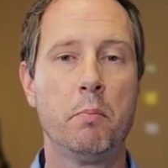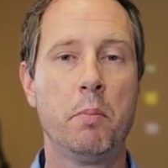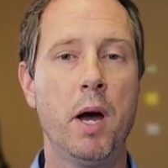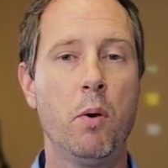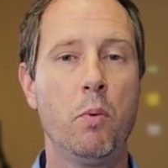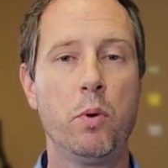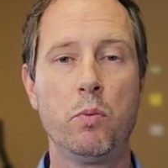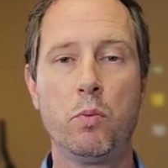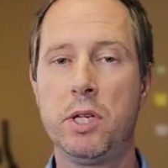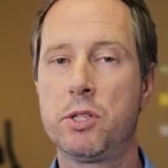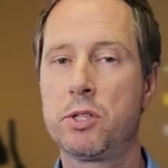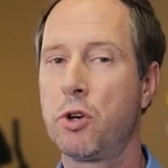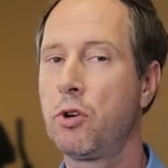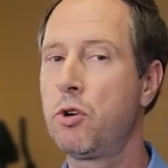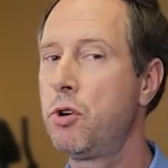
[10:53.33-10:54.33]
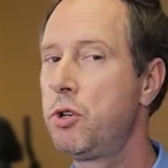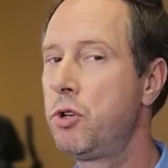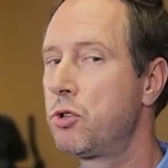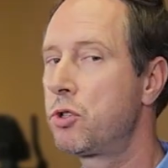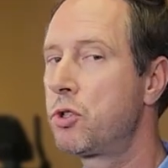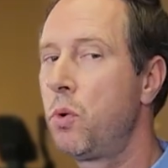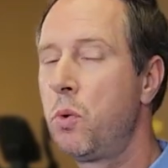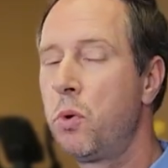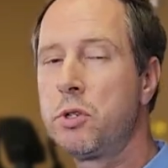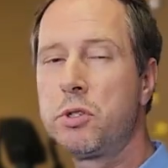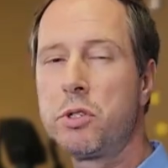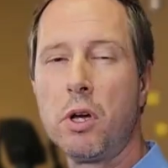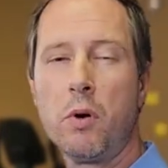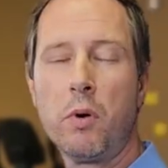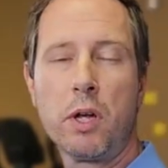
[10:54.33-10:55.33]
but when we turn your
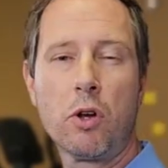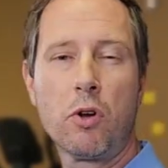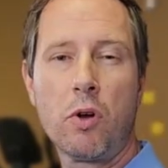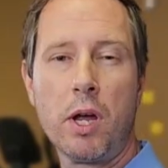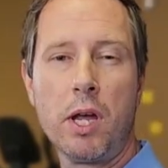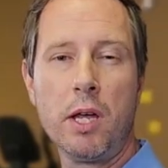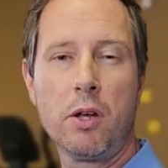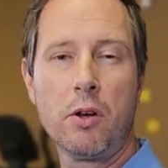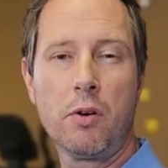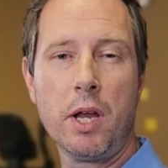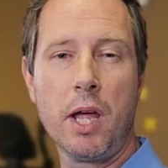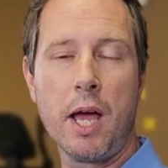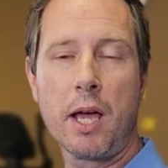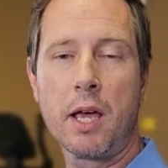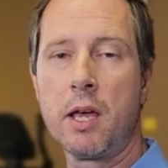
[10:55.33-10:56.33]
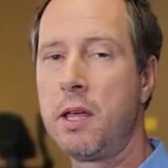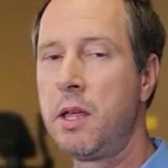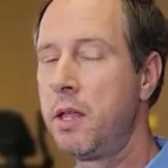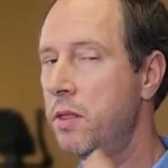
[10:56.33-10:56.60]
torso and crank your neck,